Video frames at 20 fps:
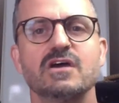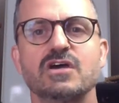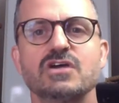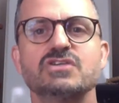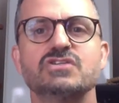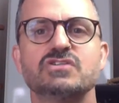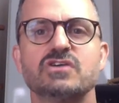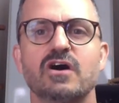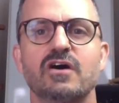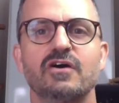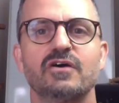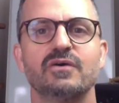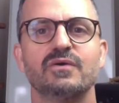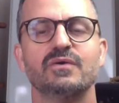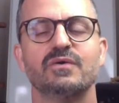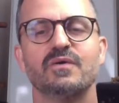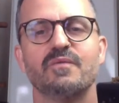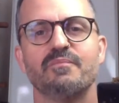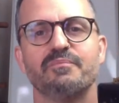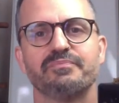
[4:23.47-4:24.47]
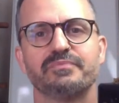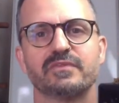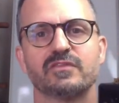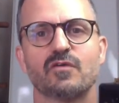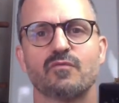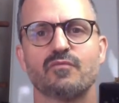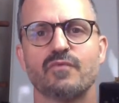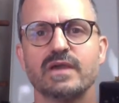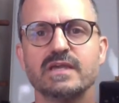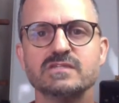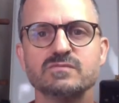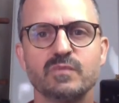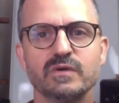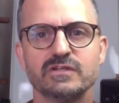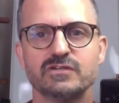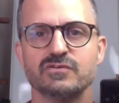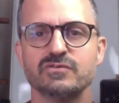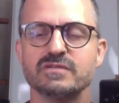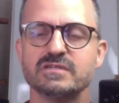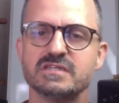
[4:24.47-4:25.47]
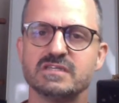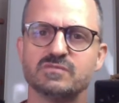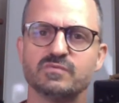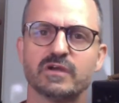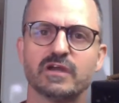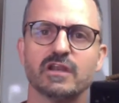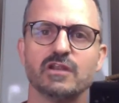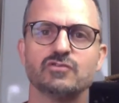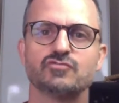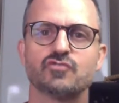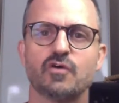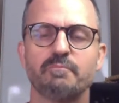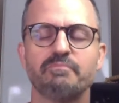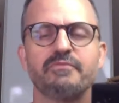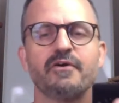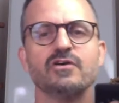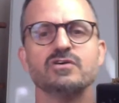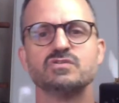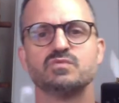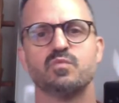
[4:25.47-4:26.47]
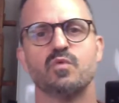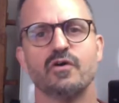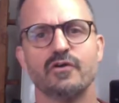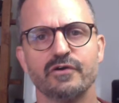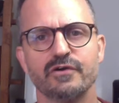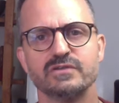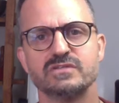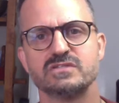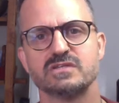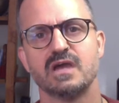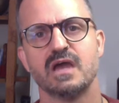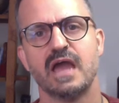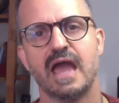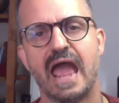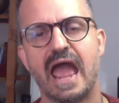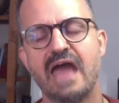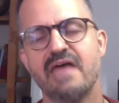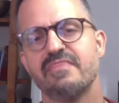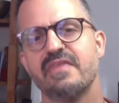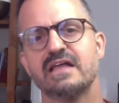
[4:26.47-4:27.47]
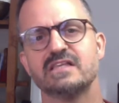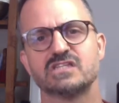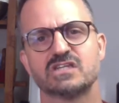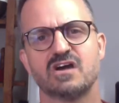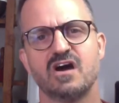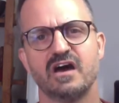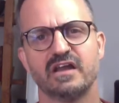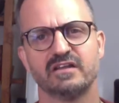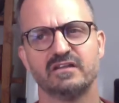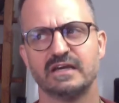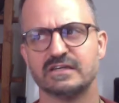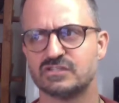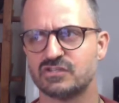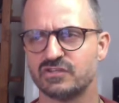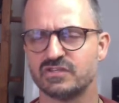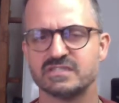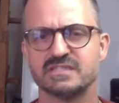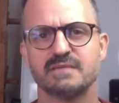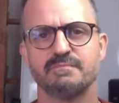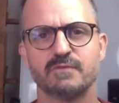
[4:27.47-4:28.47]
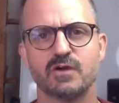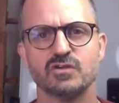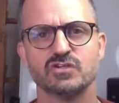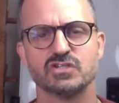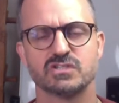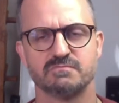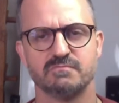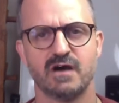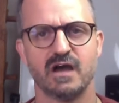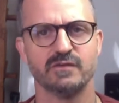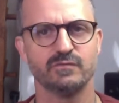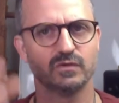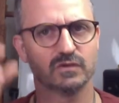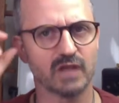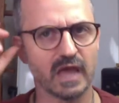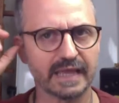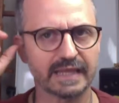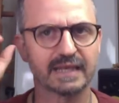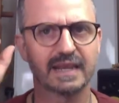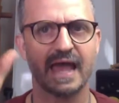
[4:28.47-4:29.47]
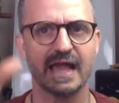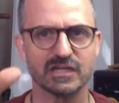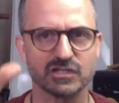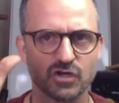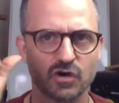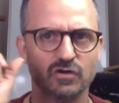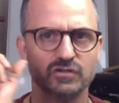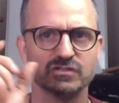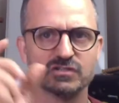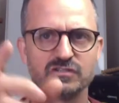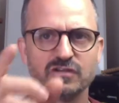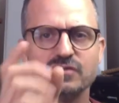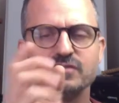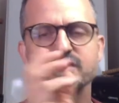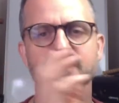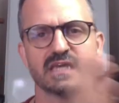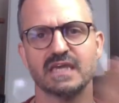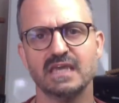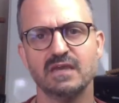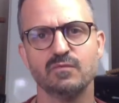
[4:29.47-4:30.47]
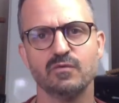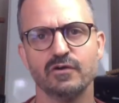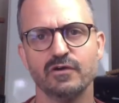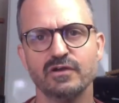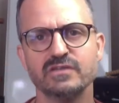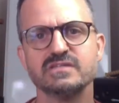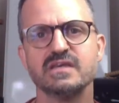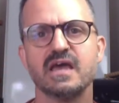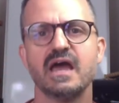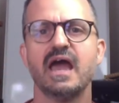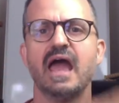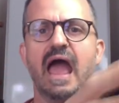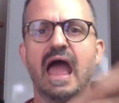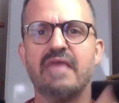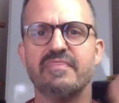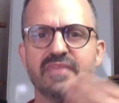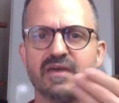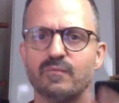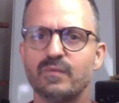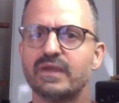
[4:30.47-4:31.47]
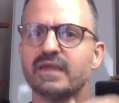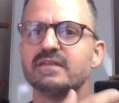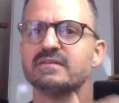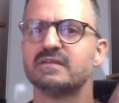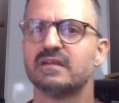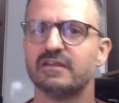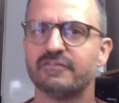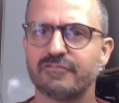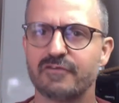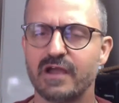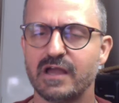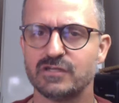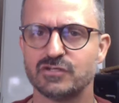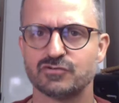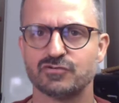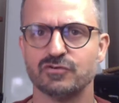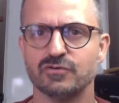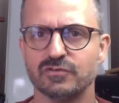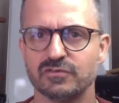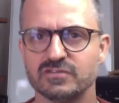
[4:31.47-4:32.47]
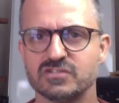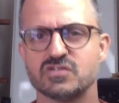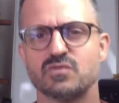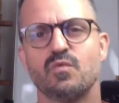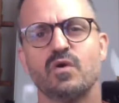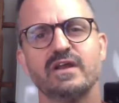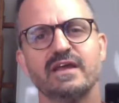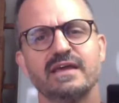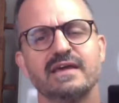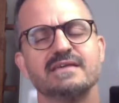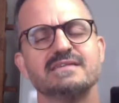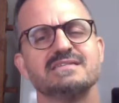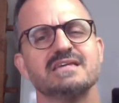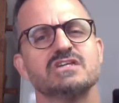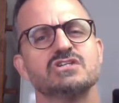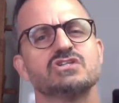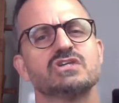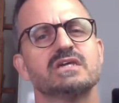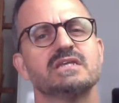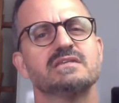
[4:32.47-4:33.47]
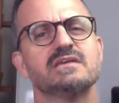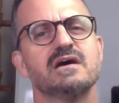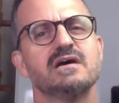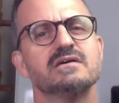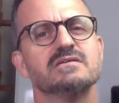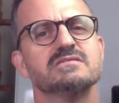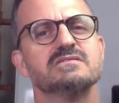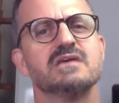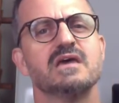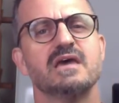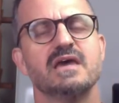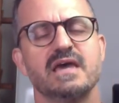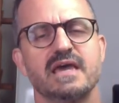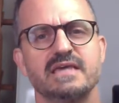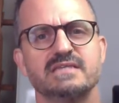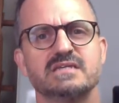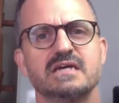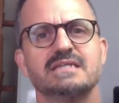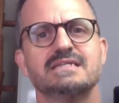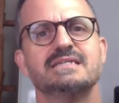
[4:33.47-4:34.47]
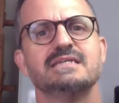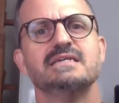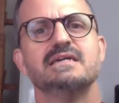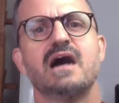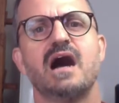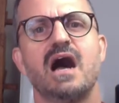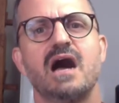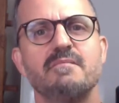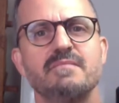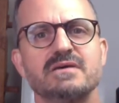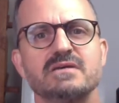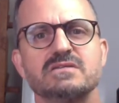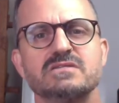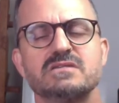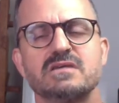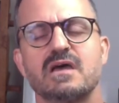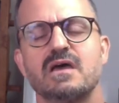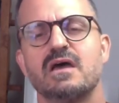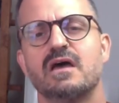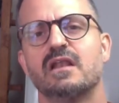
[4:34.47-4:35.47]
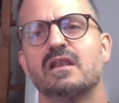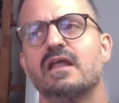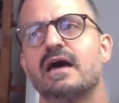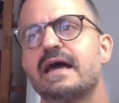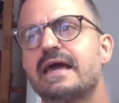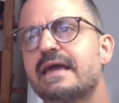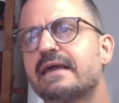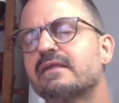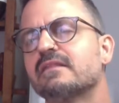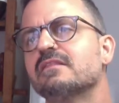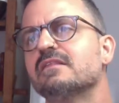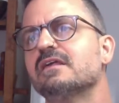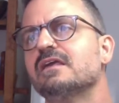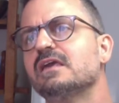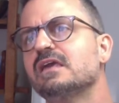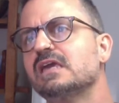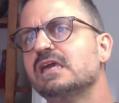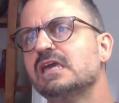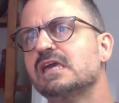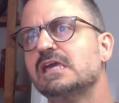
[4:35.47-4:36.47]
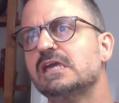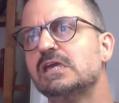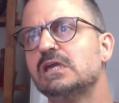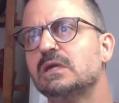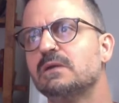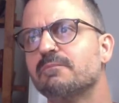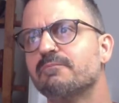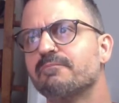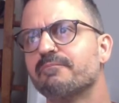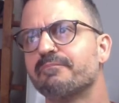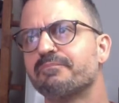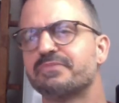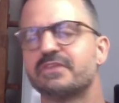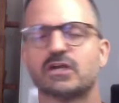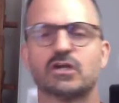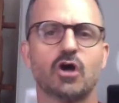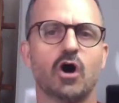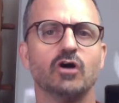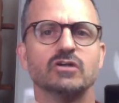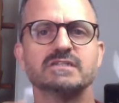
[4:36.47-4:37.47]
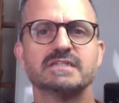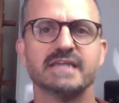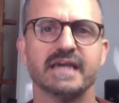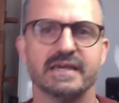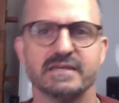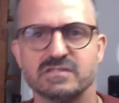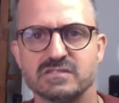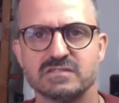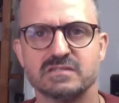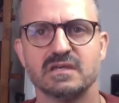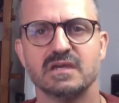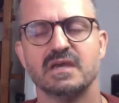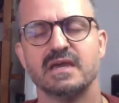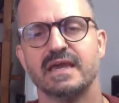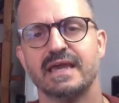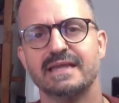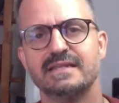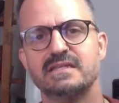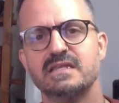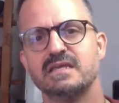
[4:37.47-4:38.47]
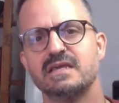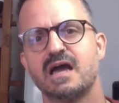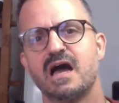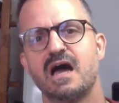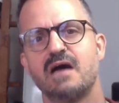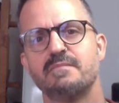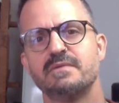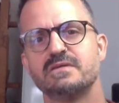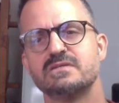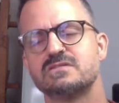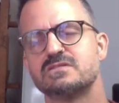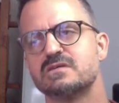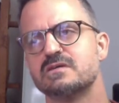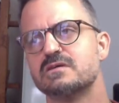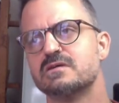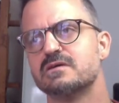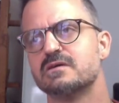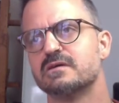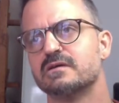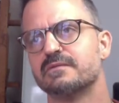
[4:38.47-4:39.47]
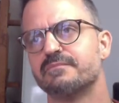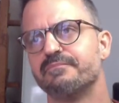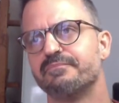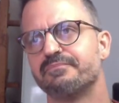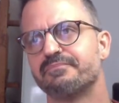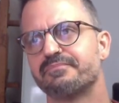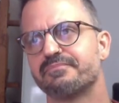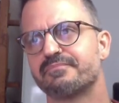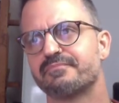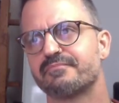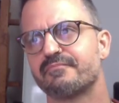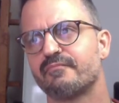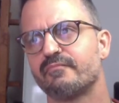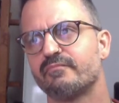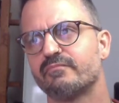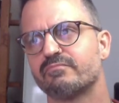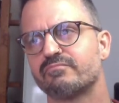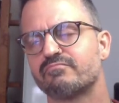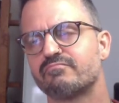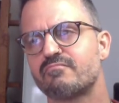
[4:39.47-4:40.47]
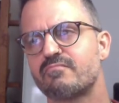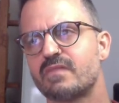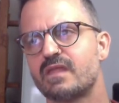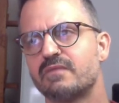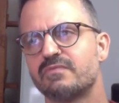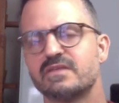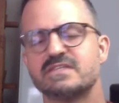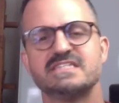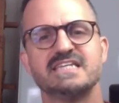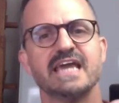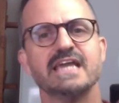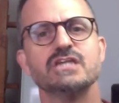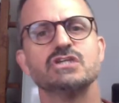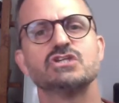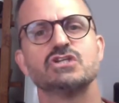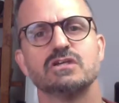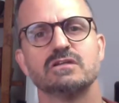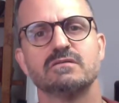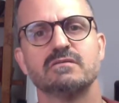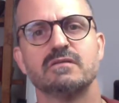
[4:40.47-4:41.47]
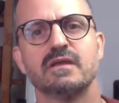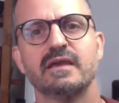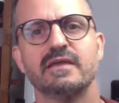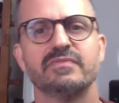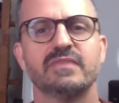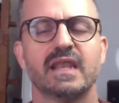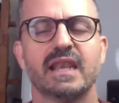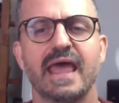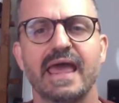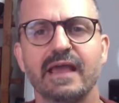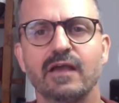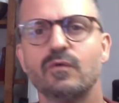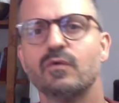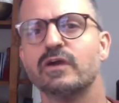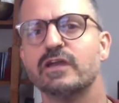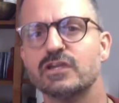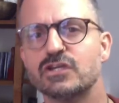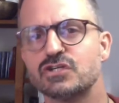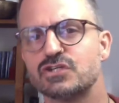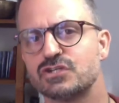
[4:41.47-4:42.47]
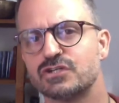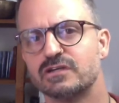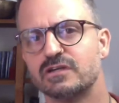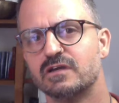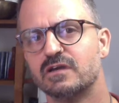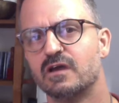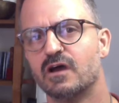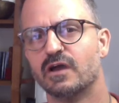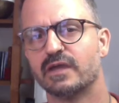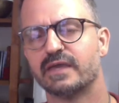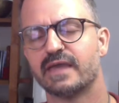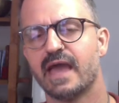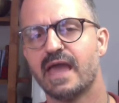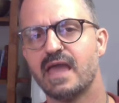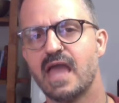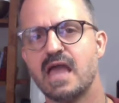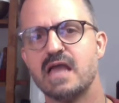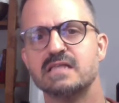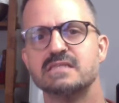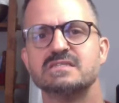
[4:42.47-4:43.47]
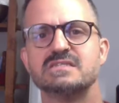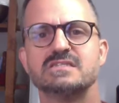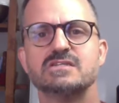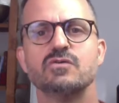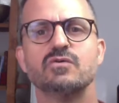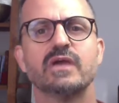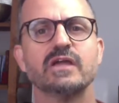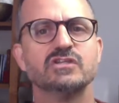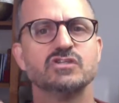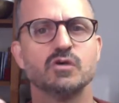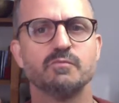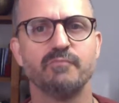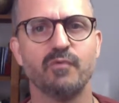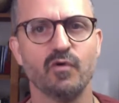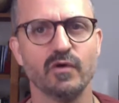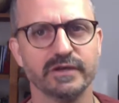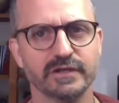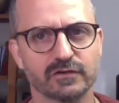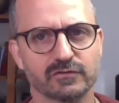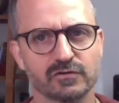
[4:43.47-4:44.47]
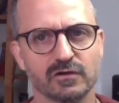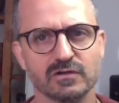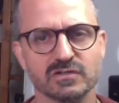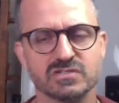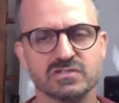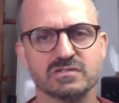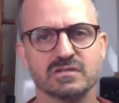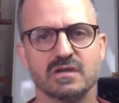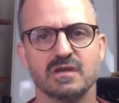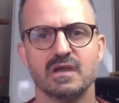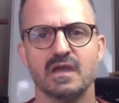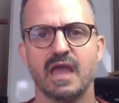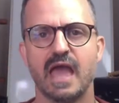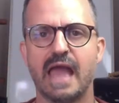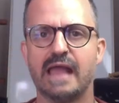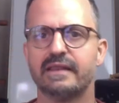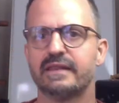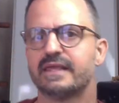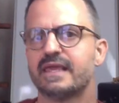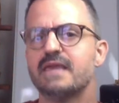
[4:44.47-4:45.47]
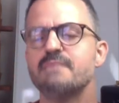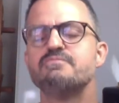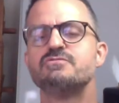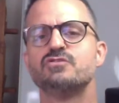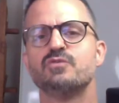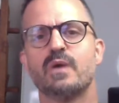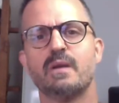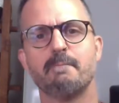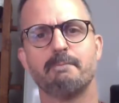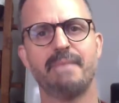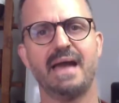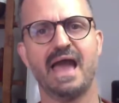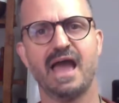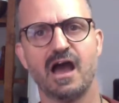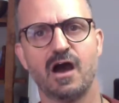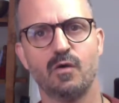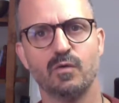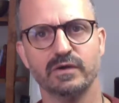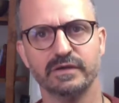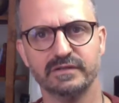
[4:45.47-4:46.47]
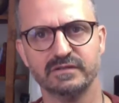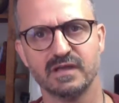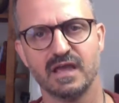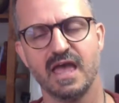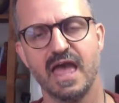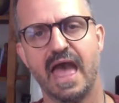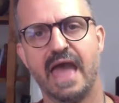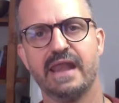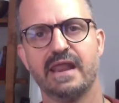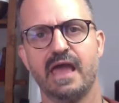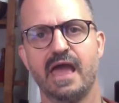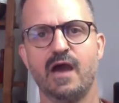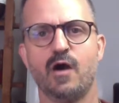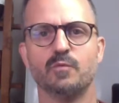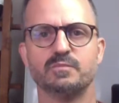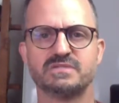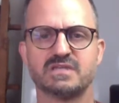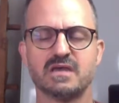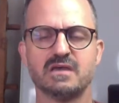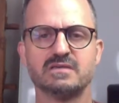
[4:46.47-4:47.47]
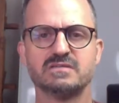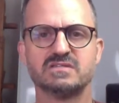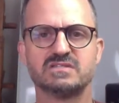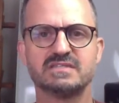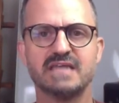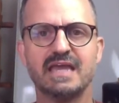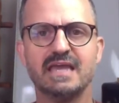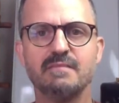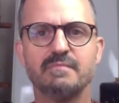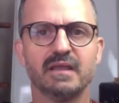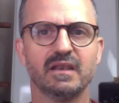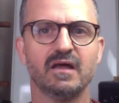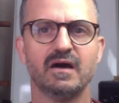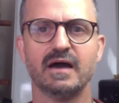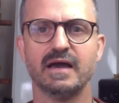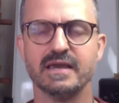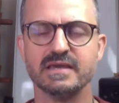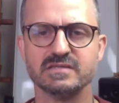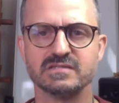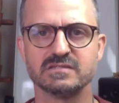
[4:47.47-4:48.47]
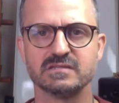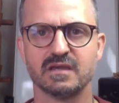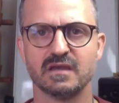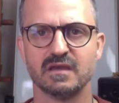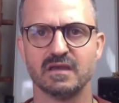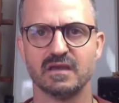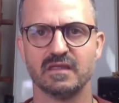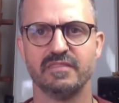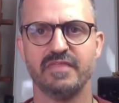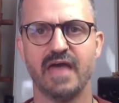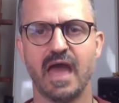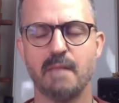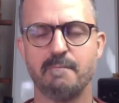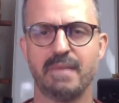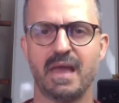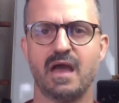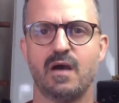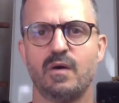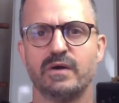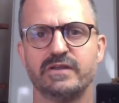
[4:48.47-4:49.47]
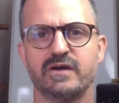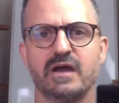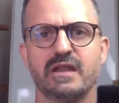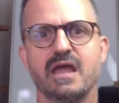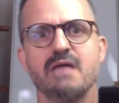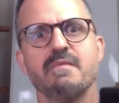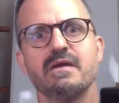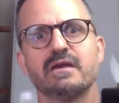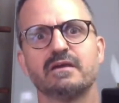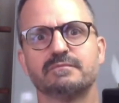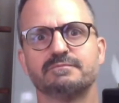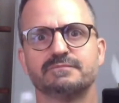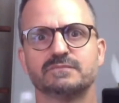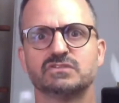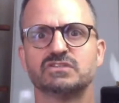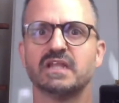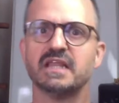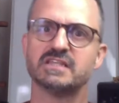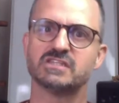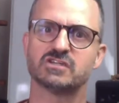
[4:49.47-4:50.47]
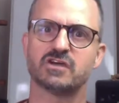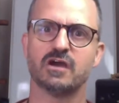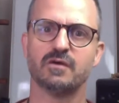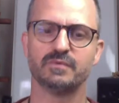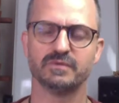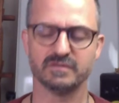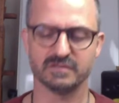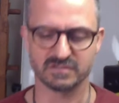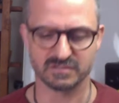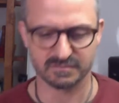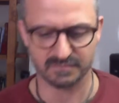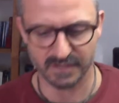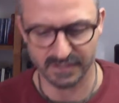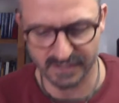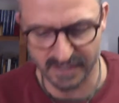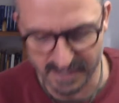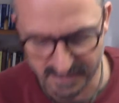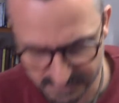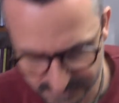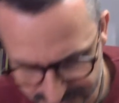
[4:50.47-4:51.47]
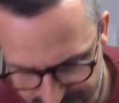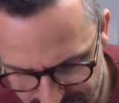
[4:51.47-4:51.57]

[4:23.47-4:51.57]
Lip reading: So the reason we do this is we're going to drop those words, and that's kind of like, so the subconscious mind will like latch onto those keywords, and then we can deliver our truth. So what it essentially does is it de-armors like the contest. It de-armors the tension in the language, okay, and still gets your point across and keeps you empowered, and it helps stabilize that power dynamic. So let's go with this, okay?